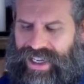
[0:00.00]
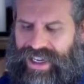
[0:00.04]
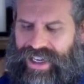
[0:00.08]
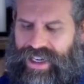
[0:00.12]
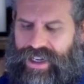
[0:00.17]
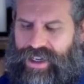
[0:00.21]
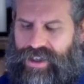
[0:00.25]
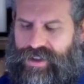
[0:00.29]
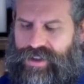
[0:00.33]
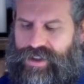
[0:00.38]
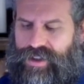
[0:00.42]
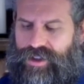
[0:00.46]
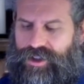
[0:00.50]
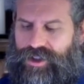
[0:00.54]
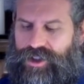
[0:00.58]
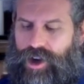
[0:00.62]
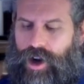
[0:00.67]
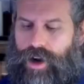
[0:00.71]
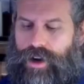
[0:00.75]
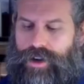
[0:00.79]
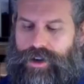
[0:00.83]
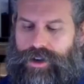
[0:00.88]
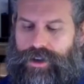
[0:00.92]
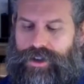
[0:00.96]
It is the
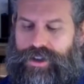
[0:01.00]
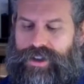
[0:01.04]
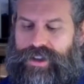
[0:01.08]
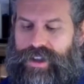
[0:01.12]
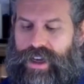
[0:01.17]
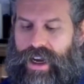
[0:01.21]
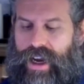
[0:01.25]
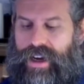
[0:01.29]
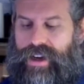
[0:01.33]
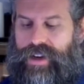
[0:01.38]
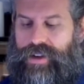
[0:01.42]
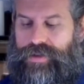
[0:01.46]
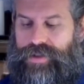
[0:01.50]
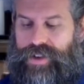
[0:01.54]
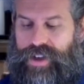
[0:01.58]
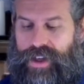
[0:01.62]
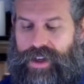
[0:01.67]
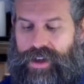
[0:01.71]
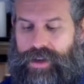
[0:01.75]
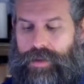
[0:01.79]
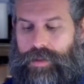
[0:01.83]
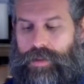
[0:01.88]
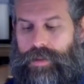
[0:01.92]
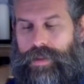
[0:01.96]
darker side of
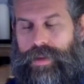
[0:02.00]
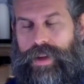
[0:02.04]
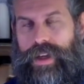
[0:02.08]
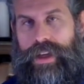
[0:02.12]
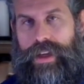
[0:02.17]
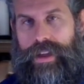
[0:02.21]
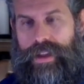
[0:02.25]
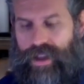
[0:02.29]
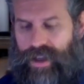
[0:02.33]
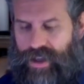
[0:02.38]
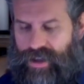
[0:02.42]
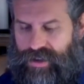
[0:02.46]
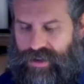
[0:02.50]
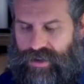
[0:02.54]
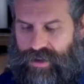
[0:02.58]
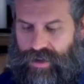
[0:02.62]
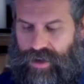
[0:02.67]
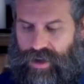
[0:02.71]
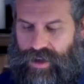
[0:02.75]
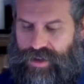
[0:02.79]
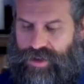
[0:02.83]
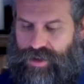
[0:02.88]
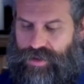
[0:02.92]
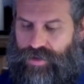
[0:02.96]
him that is
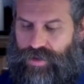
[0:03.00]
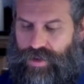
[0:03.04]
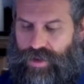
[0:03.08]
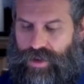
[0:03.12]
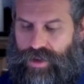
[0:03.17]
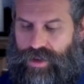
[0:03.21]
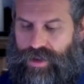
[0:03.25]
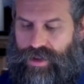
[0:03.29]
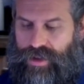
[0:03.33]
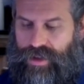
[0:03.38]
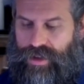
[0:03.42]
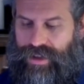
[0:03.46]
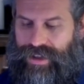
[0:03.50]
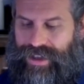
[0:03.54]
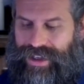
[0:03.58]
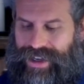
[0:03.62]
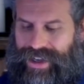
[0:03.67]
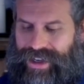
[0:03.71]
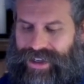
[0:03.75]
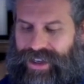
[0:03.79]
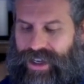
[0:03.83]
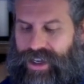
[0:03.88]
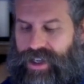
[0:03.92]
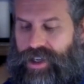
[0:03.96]
lustful.
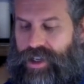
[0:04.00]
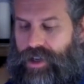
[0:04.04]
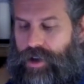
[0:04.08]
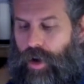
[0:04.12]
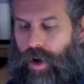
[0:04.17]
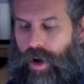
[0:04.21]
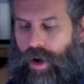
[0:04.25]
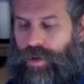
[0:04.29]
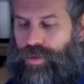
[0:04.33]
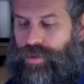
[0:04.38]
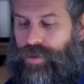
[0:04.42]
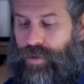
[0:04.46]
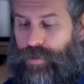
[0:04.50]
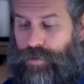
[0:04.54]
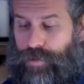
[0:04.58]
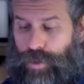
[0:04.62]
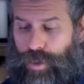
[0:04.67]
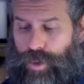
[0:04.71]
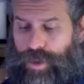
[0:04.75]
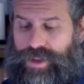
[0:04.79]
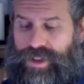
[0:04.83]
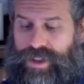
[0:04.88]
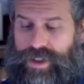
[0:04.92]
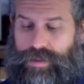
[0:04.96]
Yet he often
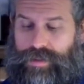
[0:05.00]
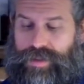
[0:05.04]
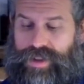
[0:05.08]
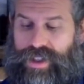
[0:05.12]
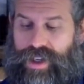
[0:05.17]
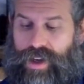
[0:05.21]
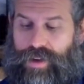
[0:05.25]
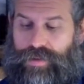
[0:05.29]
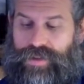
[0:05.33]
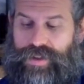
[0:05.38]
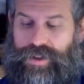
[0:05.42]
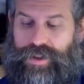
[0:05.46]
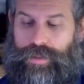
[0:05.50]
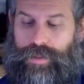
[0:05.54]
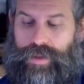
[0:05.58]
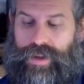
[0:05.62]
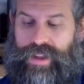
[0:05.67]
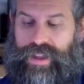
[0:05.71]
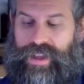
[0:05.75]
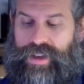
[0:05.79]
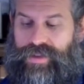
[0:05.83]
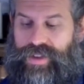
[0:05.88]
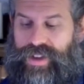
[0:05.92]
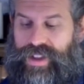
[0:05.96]
fools himself into
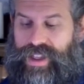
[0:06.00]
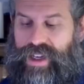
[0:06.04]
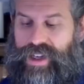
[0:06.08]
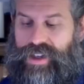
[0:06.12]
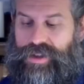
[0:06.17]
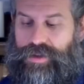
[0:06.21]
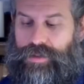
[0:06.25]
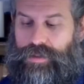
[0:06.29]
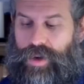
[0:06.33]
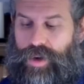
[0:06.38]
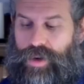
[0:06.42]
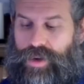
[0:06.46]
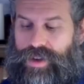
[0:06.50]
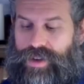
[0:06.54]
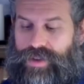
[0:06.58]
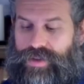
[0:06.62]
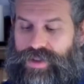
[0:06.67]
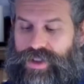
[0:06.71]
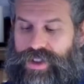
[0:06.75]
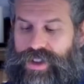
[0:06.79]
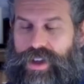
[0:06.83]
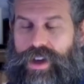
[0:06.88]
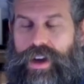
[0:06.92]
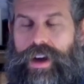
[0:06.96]
believing that his
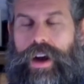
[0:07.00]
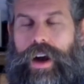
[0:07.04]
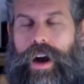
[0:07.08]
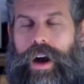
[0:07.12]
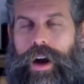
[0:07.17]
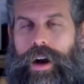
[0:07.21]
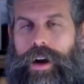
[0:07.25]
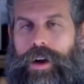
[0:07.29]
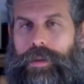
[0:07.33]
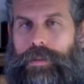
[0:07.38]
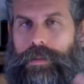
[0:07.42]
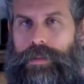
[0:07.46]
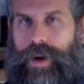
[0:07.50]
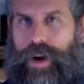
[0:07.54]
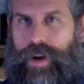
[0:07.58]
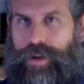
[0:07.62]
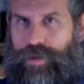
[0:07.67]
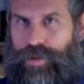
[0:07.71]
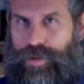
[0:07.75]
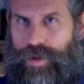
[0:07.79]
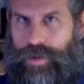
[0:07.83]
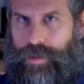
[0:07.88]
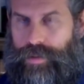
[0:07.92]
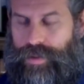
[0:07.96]
motives are above
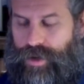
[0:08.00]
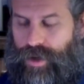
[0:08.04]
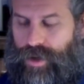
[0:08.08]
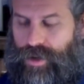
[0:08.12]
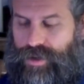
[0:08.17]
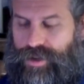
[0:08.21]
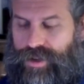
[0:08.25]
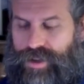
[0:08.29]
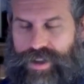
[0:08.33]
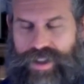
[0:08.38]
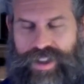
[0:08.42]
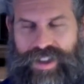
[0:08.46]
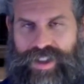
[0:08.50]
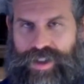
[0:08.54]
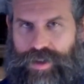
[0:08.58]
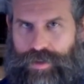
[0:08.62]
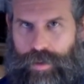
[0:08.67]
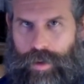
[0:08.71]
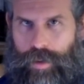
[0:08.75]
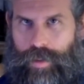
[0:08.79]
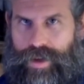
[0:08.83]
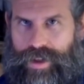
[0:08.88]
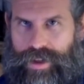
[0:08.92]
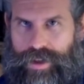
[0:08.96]
reproach. This is
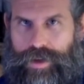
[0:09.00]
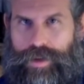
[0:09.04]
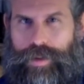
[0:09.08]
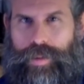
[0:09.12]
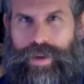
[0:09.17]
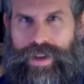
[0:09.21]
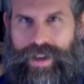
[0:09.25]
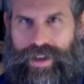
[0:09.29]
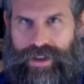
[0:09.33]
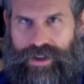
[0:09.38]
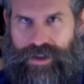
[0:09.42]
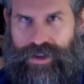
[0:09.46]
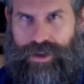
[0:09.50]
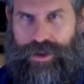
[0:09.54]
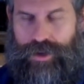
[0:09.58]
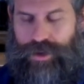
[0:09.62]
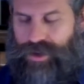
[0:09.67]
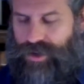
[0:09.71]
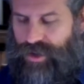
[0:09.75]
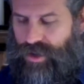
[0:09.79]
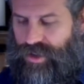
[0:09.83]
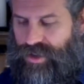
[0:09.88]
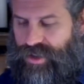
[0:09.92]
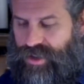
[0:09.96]
what we do. We
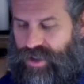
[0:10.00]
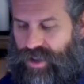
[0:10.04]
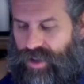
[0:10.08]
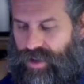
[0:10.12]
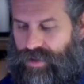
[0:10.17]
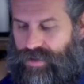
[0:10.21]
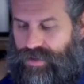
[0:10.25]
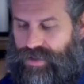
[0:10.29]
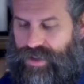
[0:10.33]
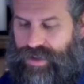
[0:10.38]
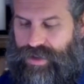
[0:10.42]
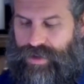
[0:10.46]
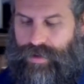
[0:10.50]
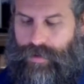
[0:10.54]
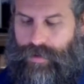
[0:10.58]
excuse ourselves.